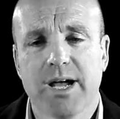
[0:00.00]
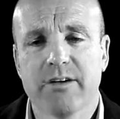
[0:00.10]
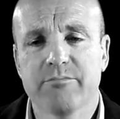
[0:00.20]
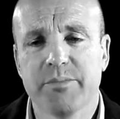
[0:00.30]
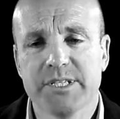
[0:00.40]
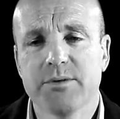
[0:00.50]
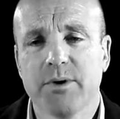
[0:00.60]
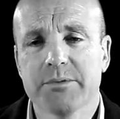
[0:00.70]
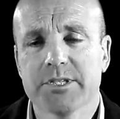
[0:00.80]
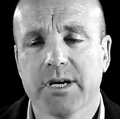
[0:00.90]
have busy
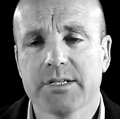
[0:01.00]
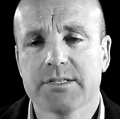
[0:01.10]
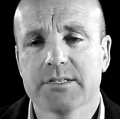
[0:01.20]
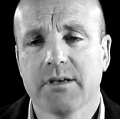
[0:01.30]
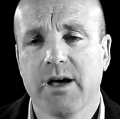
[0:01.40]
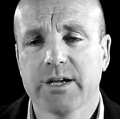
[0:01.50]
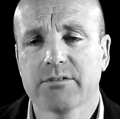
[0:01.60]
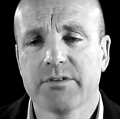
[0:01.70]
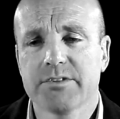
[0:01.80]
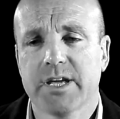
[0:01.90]
websites, high
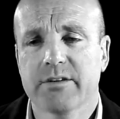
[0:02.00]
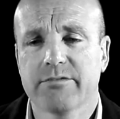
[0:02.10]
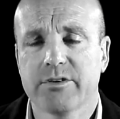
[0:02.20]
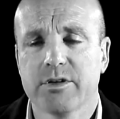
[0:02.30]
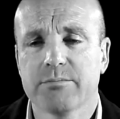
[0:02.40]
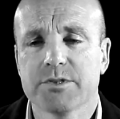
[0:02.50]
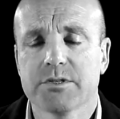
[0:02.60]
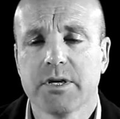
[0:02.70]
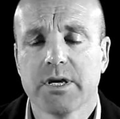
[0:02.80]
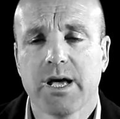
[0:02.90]
growth tech
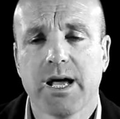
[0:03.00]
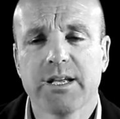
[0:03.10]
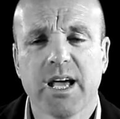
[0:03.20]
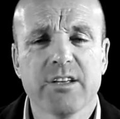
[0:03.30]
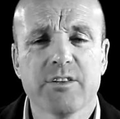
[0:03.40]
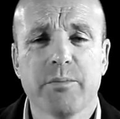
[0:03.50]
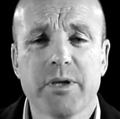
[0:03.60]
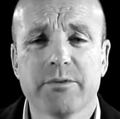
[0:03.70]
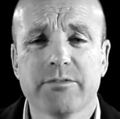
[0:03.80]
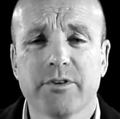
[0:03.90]
firms, and, and other
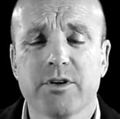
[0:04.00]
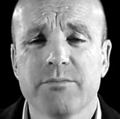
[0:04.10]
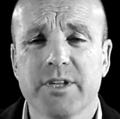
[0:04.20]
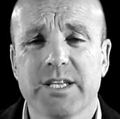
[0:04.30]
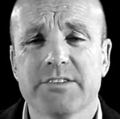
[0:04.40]
people for whom the